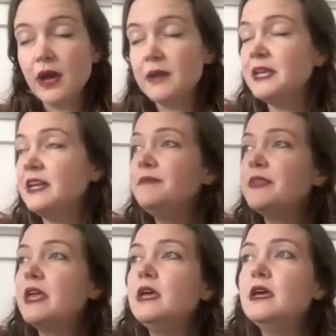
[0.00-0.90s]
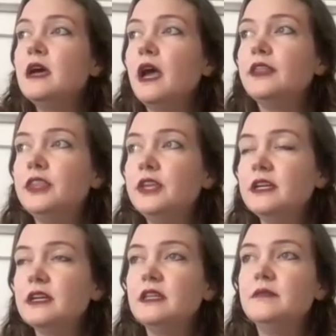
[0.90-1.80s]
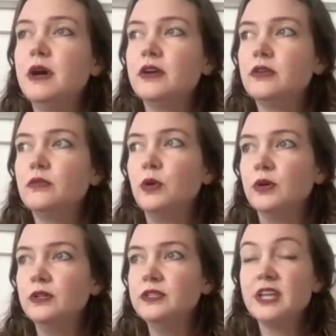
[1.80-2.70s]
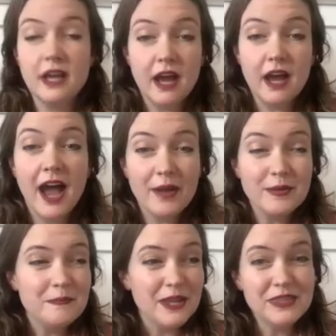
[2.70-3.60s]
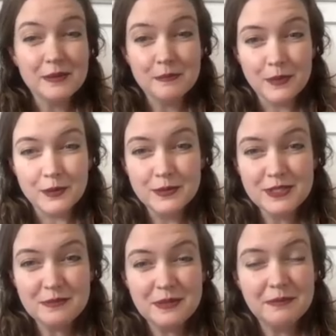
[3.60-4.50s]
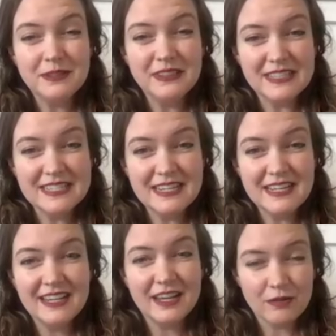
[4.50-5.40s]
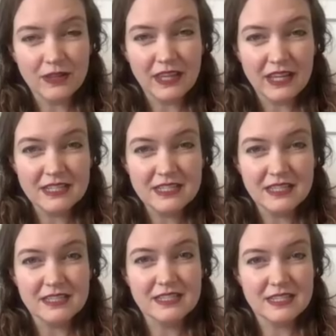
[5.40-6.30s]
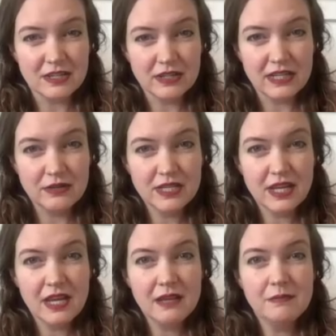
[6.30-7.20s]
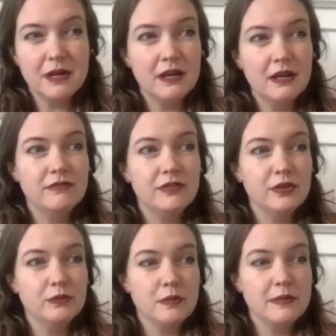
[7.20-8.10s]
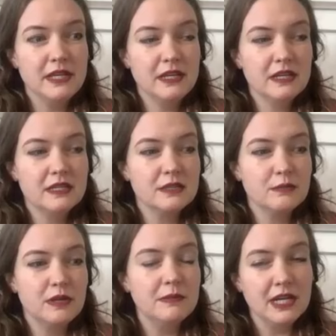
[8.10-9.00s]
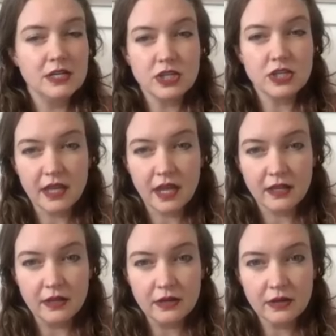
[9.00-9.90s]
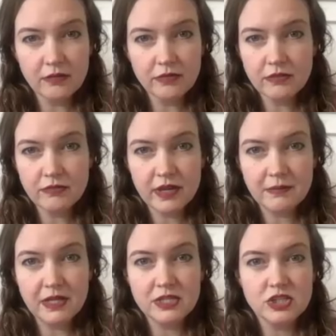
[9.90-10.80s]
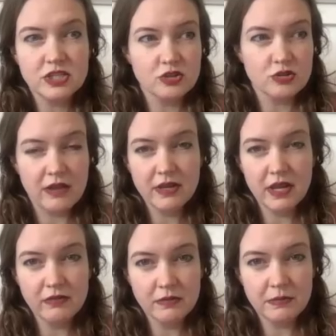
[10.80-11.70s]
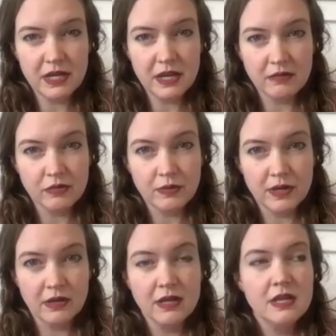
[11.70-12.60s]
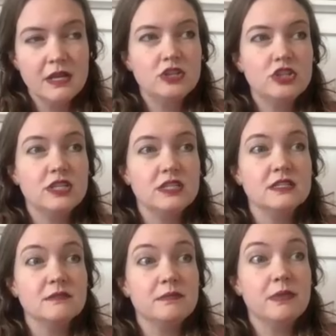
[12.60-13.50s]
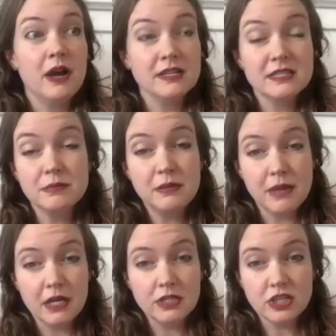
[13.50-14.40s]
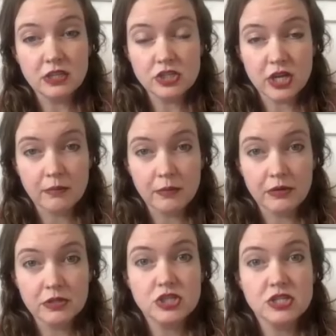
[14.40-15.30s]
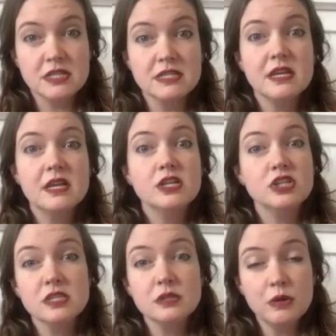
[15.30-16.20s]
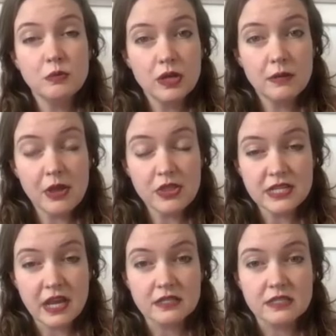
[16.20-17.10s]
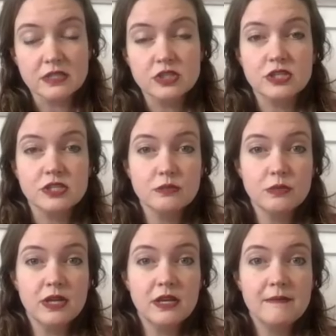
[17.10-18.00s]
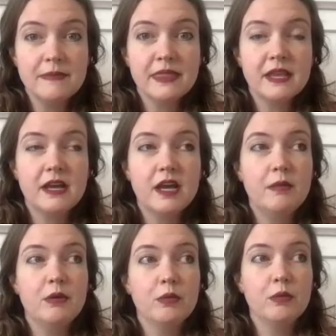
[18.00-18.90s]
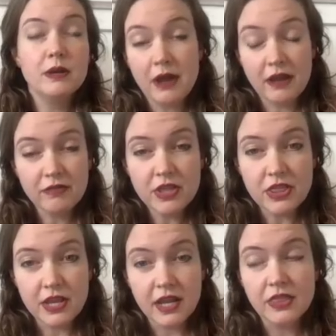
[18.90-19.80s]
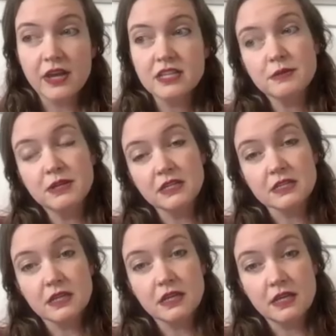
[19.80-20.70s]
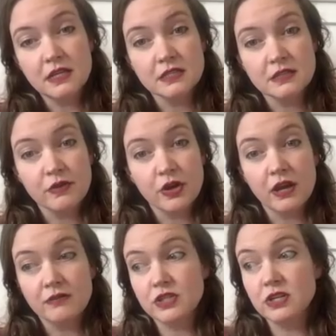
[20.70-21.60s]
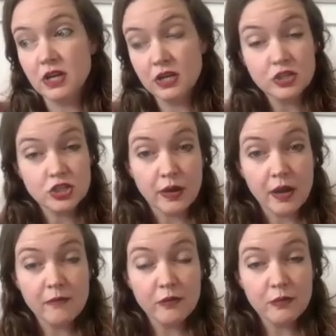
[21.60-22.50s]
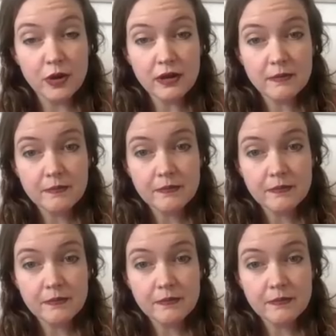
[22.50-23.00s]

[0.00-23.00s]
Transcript: I mean, I think in the modern world, I would bet that most people listening can relate to this stereotype of the woman is the one managing the calendar for the family. She's driving everybody everywhere. She's possibly managing the checkbook. She's she's the one worried about the taxes. She's the one um, worried about everything, and the husband is is very often showing up for work.